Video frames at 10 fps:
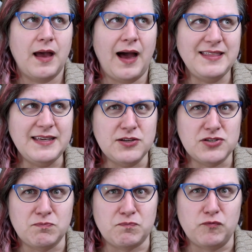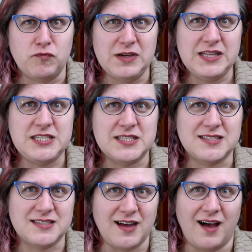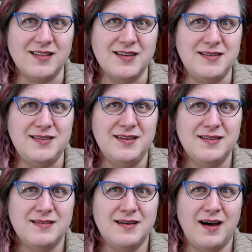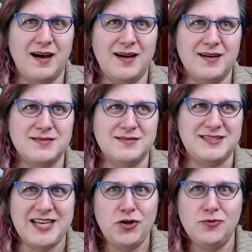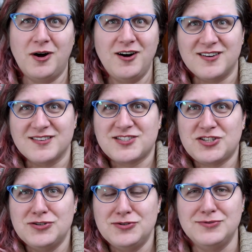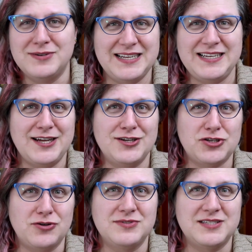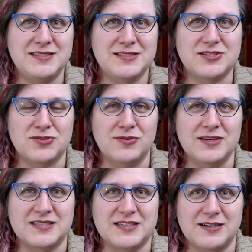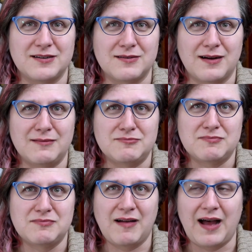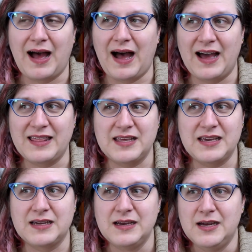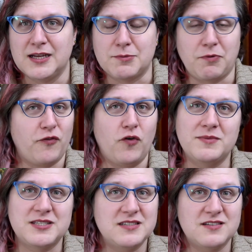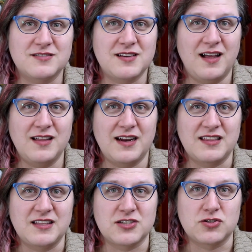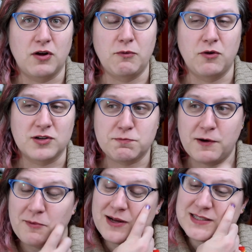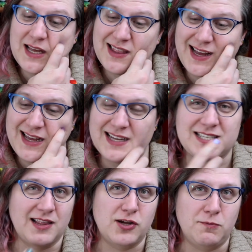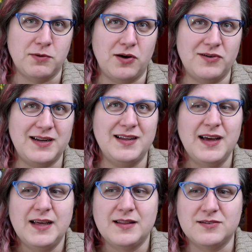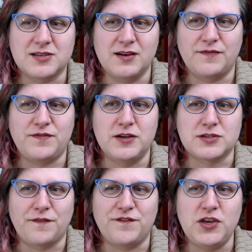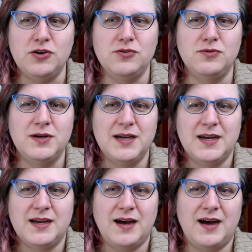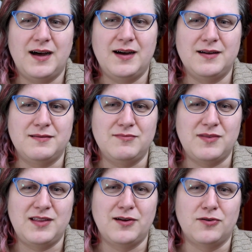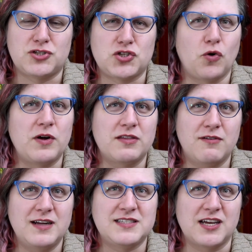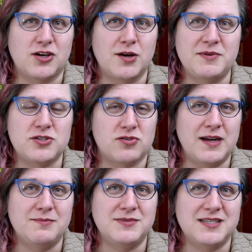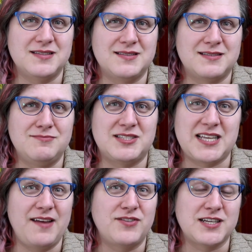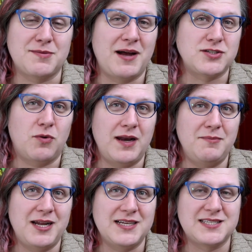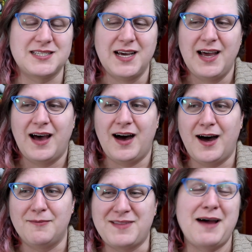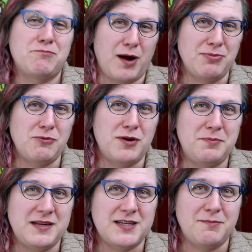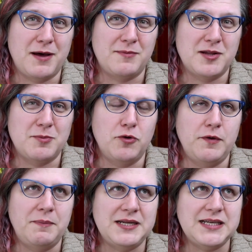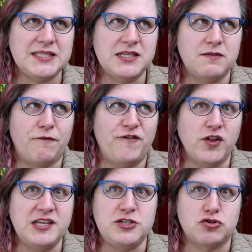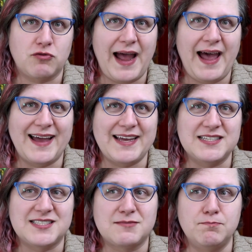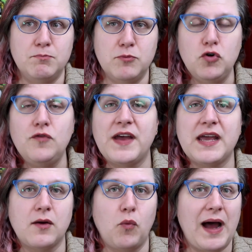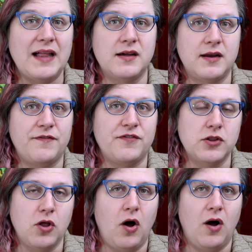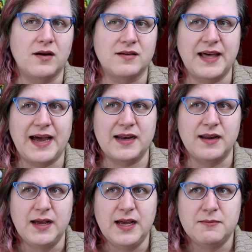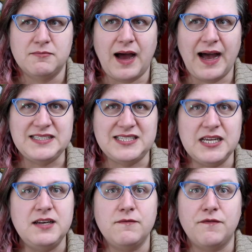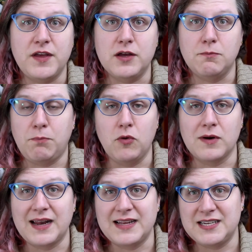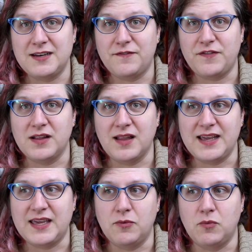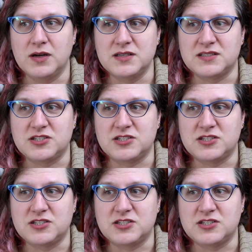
I think there's a really solid uh, denouement to Indiana Jones's stories here. I think the performances are solid. I think the story works pretty well. It's like it's a little bloated. There's a there's a few uh, you know story threads that could have been trimmed and saved us about 20 minutes. Um, that probably would have been to the betterment of the movie, but it doesn't fully drag. It's moving well enough along that I didn't feel bored and I didn't feel like it was